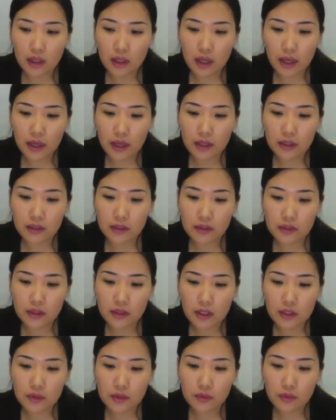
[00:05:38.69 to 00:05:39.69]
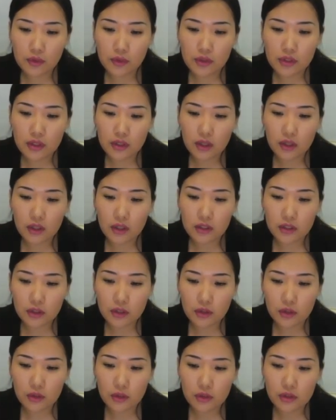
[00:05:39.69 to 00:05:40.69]
and transfers
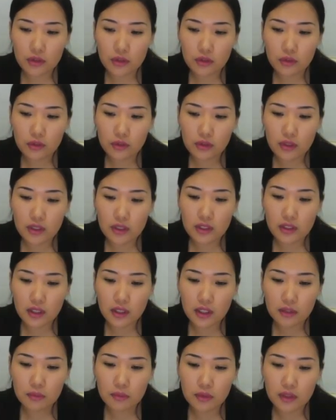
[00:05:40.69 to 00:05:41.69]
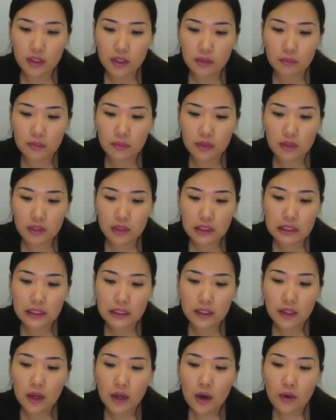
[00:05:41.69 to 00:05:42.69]
execution to the statement
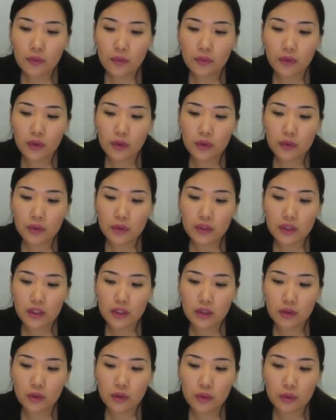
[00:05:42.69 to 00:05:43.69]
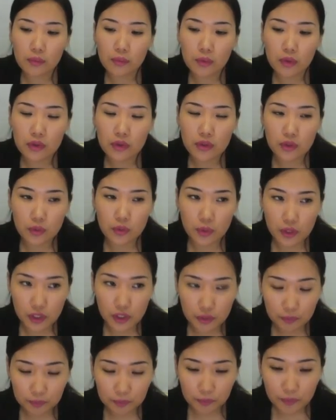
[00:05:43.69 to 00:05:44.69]
immediately following the loop or switch.